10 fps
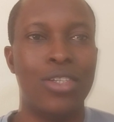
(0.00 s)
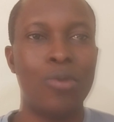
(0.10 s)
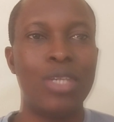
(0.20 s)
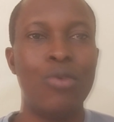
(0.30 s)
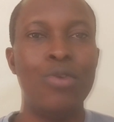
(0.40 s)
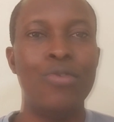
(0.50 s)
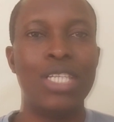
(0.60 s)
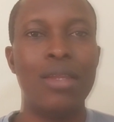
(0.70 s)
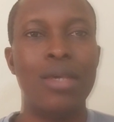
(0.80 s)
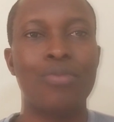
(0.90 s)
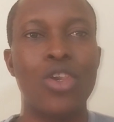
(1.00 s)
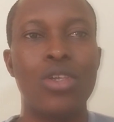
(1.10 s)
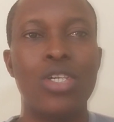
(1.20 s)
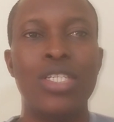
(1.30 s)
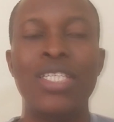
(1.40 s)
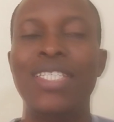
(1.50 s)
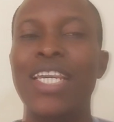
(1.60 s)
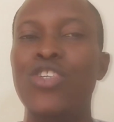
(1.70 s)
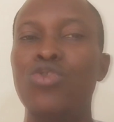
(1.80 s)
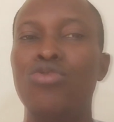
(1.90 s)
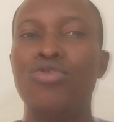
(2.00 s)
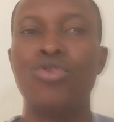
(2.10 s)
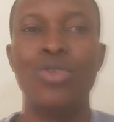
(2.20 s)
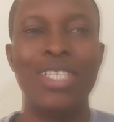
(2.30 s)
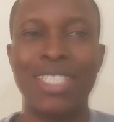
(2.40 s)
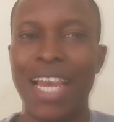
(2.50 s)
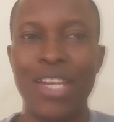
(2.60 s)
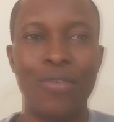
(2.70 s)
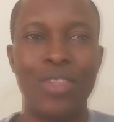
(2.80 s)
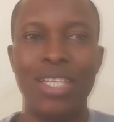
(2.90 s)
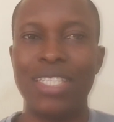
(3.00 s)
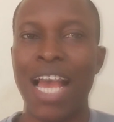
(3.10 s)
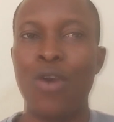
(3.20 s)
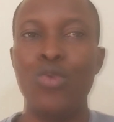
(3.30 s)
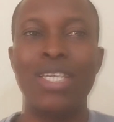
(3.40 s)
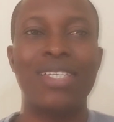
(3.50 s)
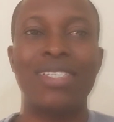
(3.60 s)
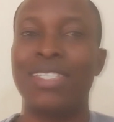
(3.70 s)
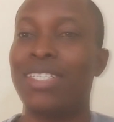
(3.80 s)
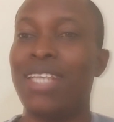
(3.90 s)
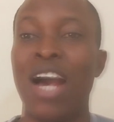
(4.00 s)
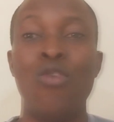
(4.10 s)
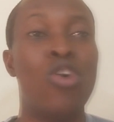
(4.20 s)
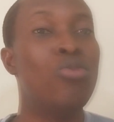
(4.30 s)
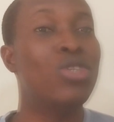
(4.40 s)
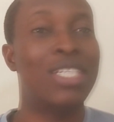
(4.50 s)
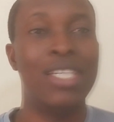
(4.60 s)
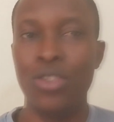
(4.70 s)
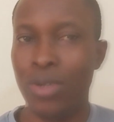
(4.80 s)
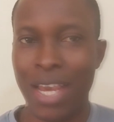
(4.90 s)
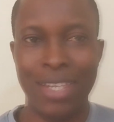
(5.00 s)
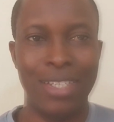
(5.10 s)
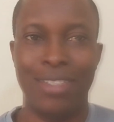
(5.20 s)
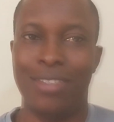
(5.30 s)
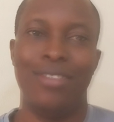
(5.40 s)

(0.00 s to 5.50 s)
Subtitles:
Sometimes we won't tell them, the day you do this kind of things, I will almost kill you that day.